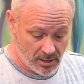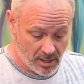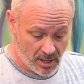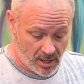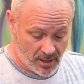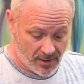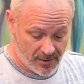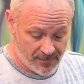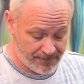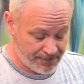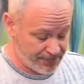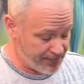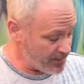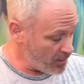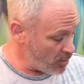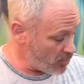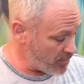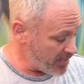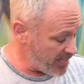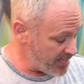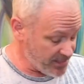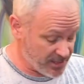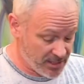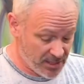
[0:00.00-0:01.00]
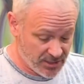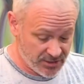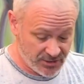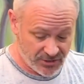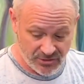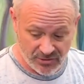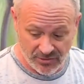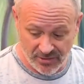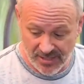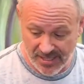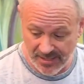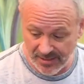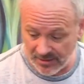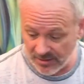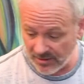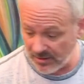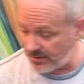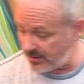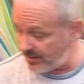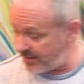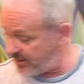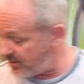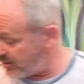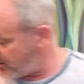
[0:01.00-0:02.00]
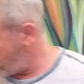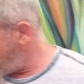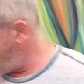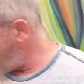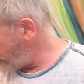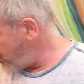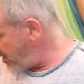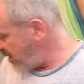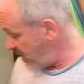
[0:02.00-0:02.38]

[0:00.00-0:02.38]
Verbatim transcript: Um, okay, so then let's do